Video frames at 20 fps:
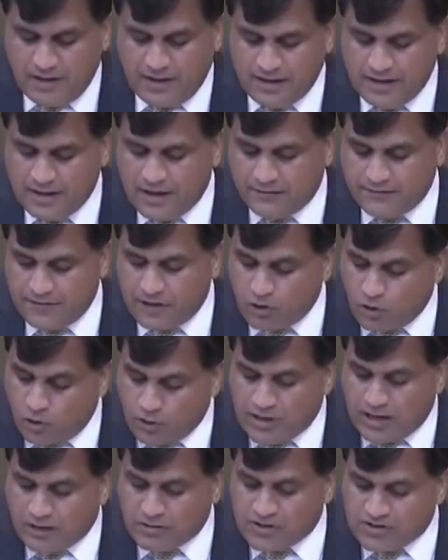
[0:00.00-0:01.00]
India will
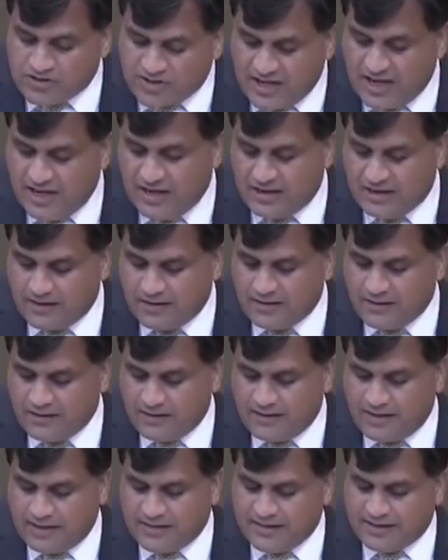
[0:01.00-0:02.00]
no doubt say
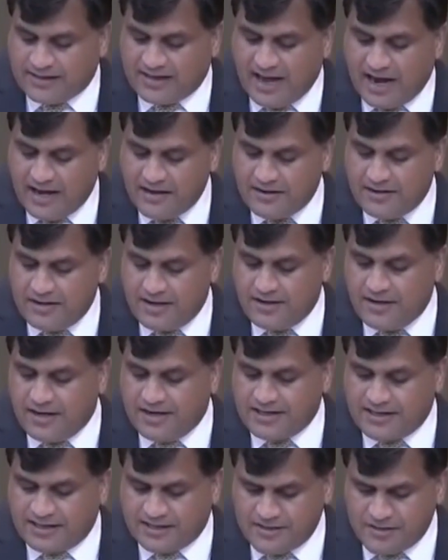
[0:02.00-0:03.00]
that the candid
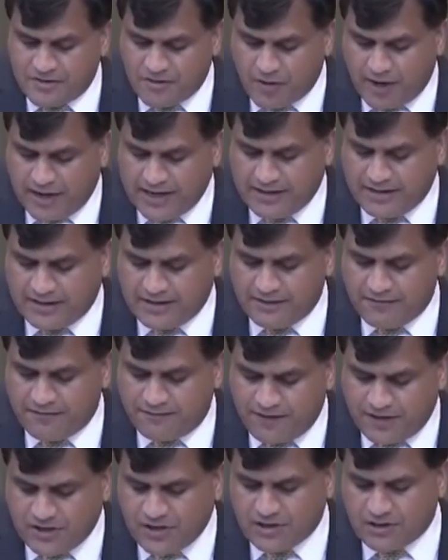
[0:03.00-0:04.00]
and contrite
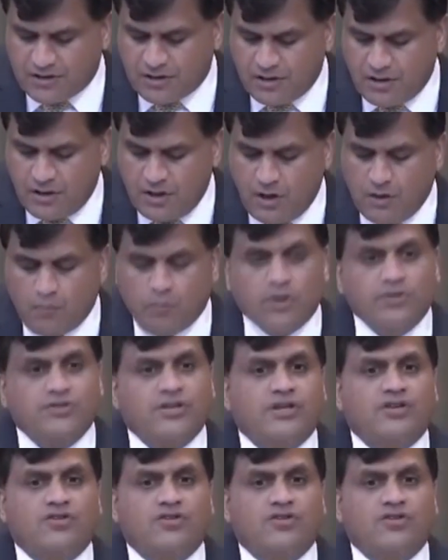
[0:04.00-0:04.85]
confession was